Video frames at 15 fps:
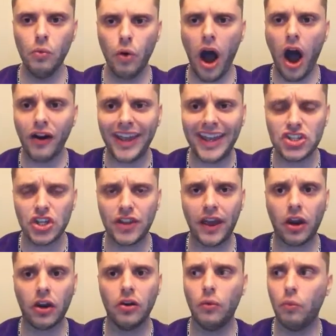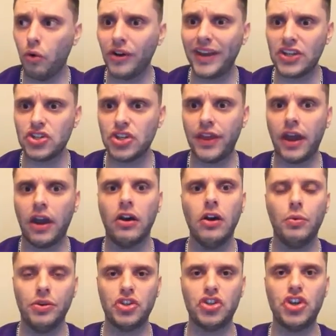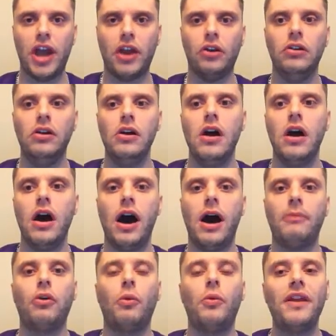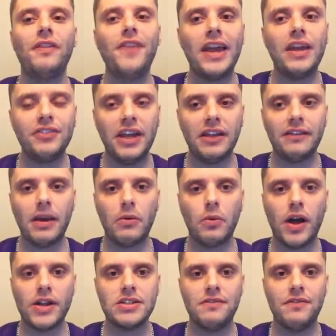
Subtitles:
I'll get you there. We'll get you there with the channel. So I want to thank you for taking time to watch the